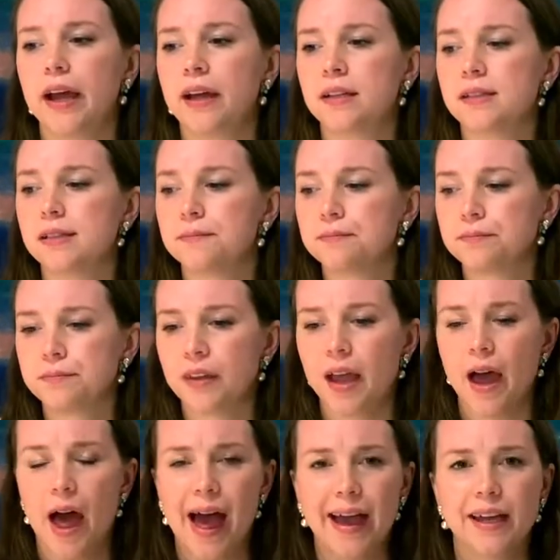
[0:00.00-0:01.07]
and a
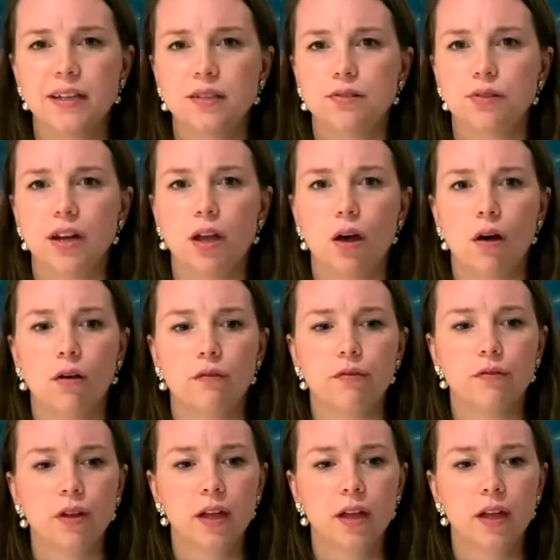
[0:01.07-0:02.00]
higher degree of